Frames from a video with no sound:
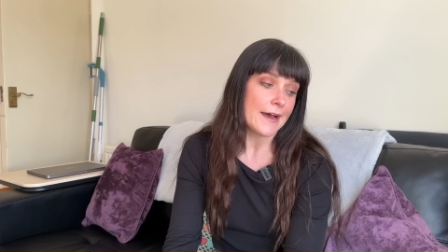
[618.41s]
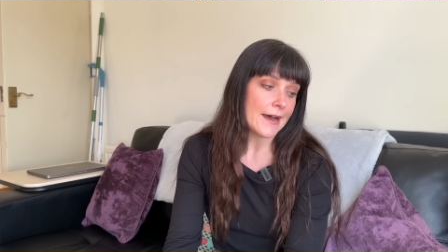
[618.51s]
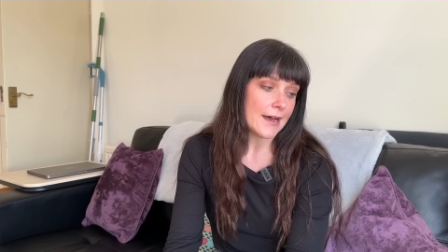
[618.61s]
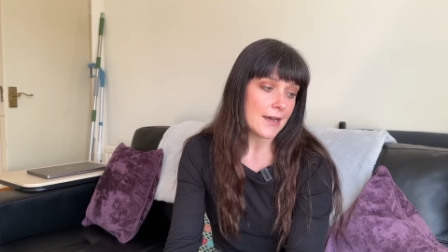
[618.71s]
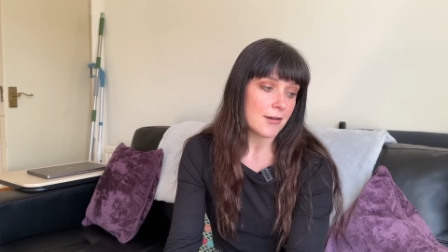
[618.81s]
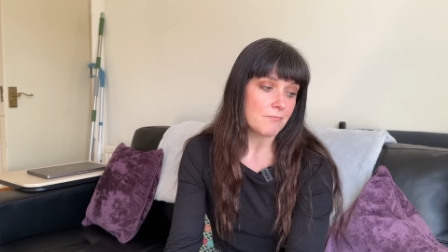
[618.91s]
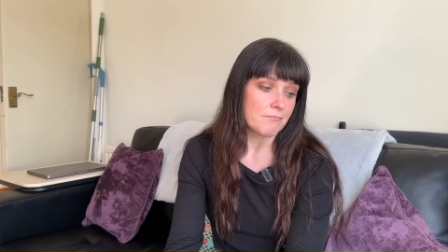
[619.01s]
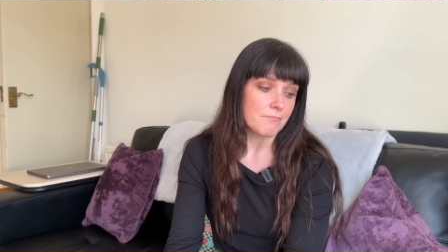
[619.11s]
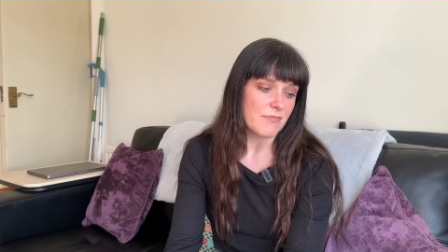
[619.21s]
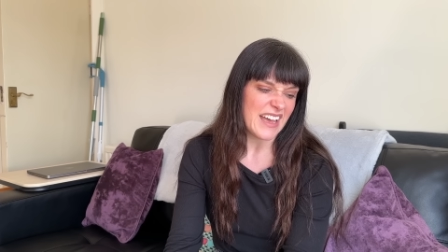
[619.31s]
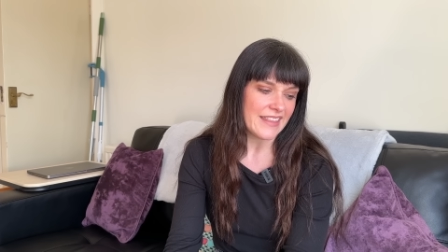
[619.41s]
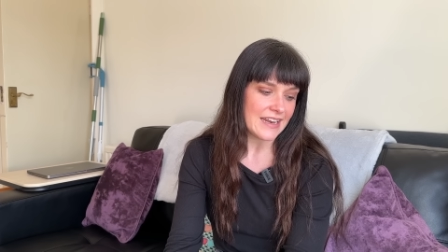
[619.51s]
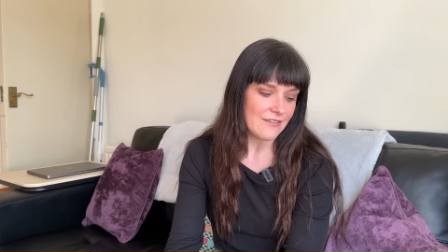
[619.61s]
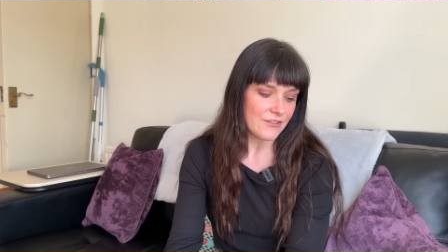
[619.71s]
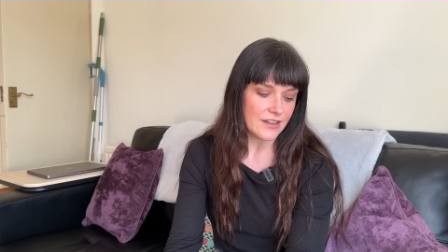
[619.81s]
And then
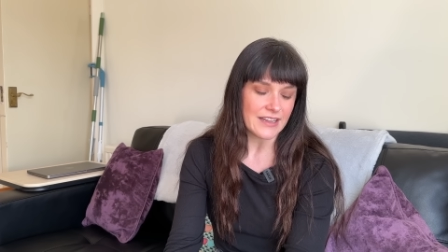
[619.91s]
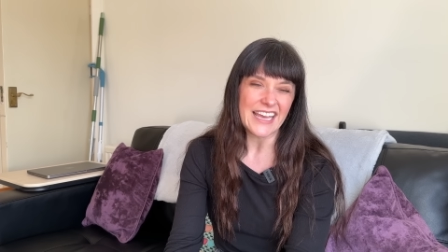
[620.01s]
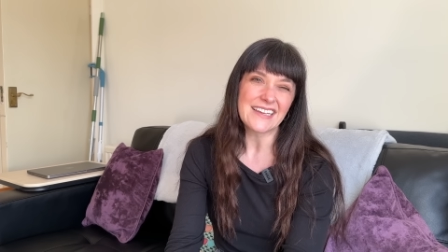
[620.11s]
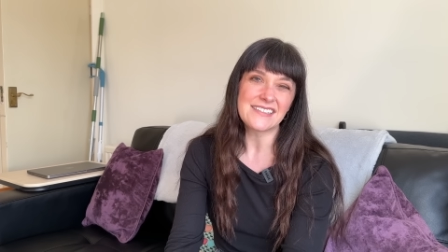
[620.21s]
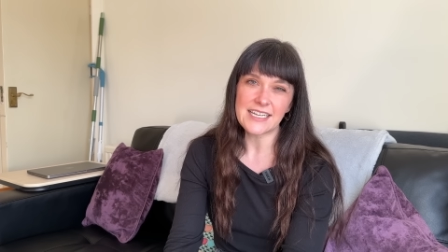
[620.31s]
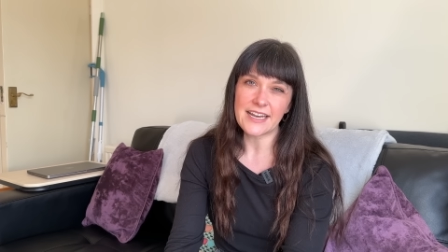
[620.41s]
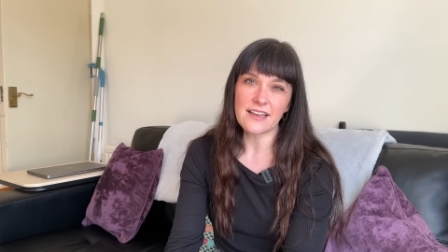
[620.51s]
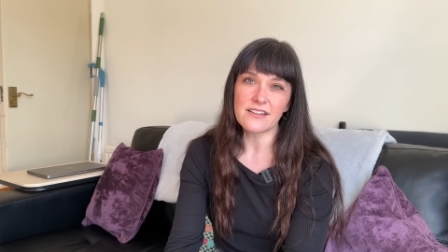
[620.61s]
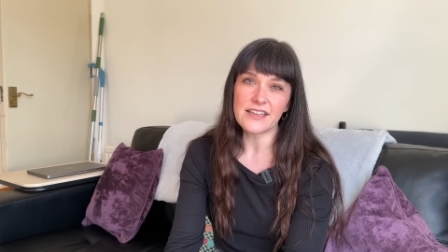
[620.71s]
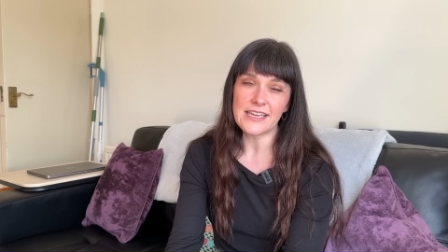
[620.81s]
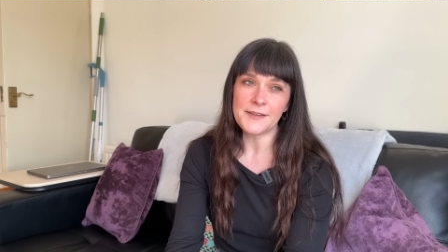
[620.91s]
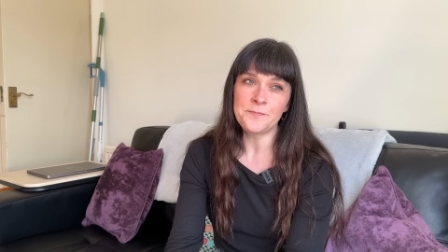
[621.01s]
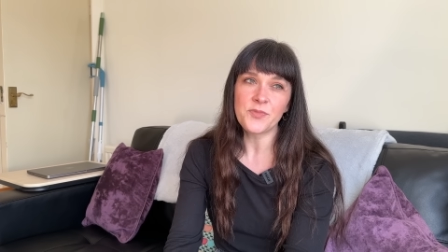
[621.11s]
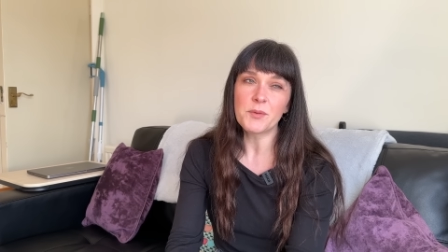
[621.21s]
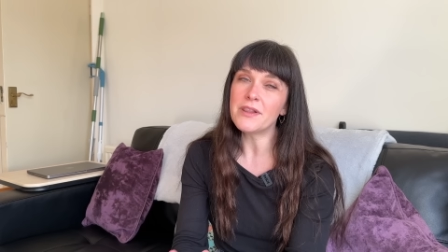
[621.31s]
even like aesthetically,
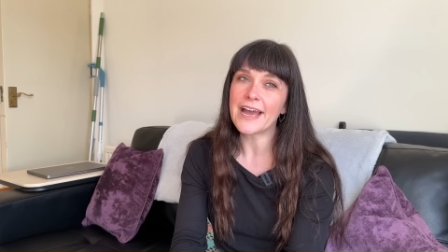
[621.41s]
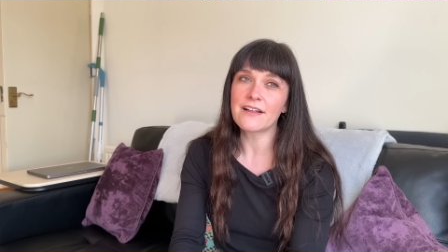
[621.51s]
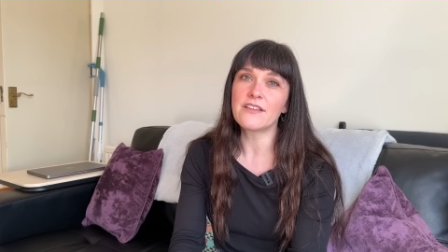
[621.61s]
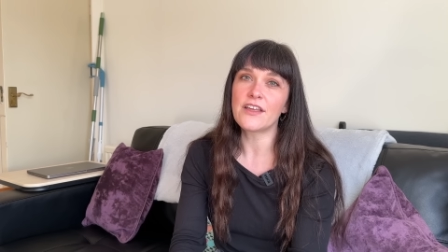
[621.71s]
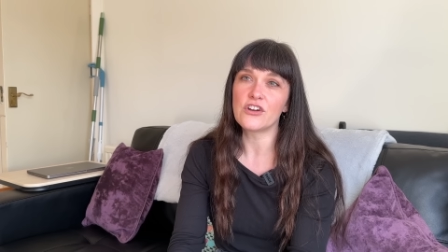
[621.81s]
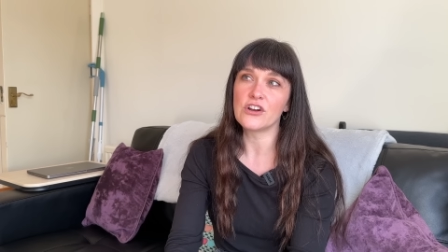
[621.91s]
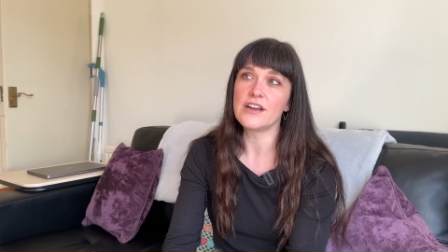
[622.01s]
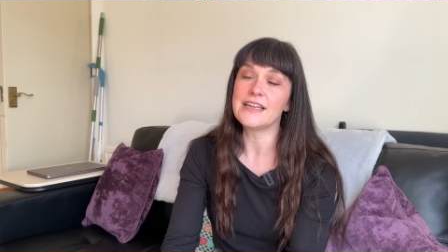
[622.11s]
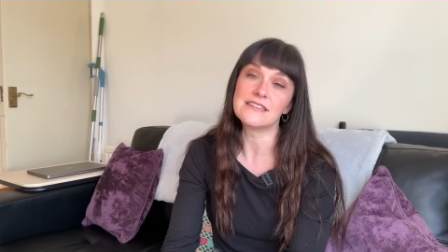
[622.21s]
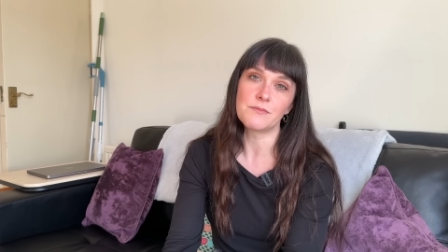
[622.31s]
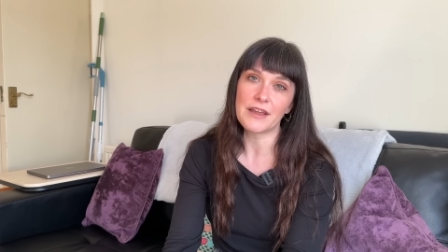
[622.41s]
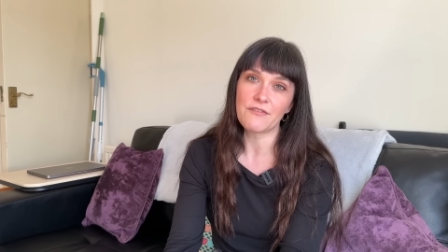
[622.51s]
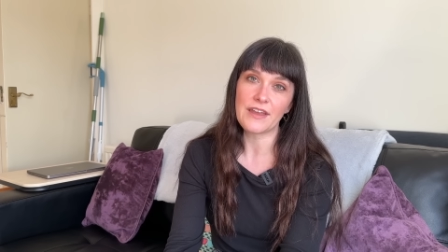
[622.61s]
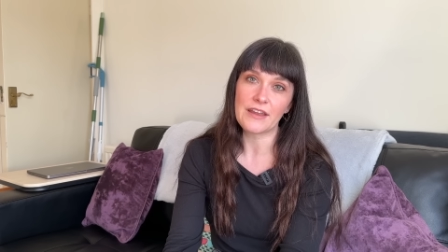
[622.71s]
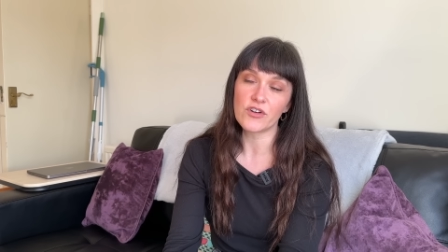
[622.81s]
the black leather isn't my
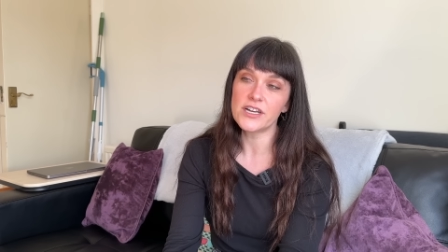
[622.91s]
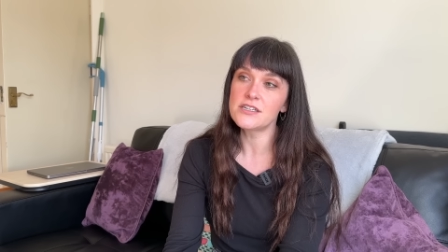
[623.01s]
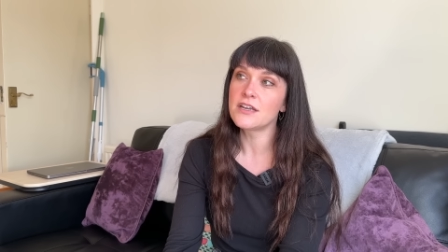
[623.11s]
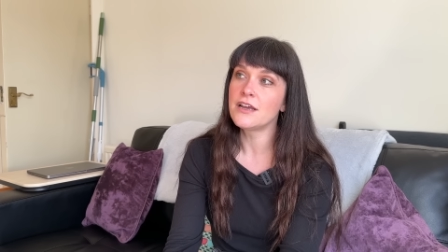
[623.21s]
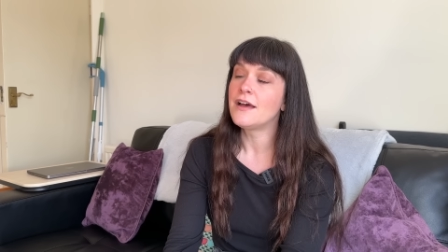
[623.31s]
favorite,